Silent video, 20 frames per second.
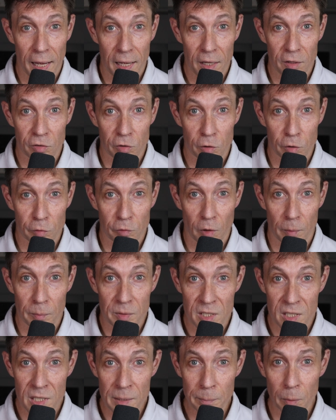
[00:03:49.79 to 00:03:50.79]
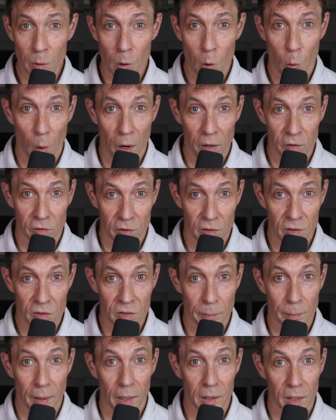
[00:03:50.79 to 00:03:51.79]
answers from simple
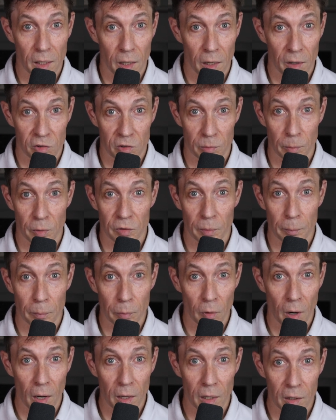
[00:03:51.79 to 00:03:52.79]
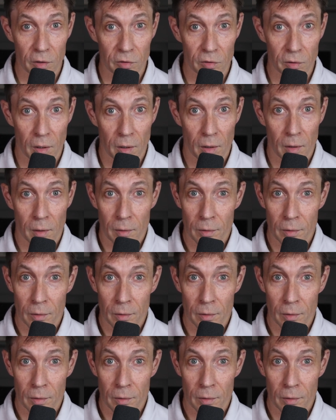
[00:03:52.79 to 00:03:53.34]
questions about customers and products.